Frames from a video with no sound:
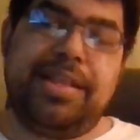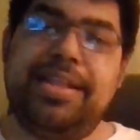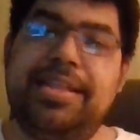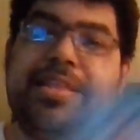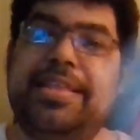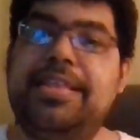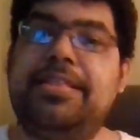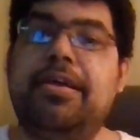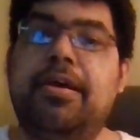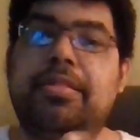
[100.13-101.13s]
So I think this
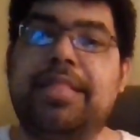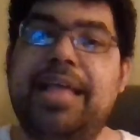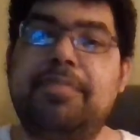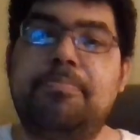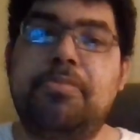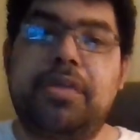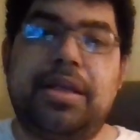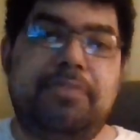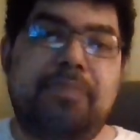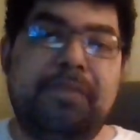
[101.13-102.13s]
is the last
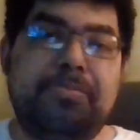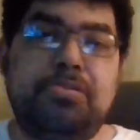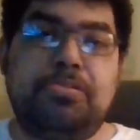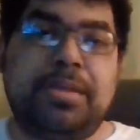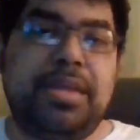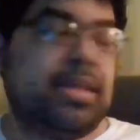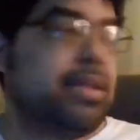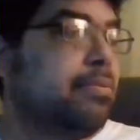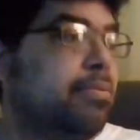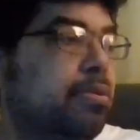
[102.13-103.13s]
book I, I was supposed to begin.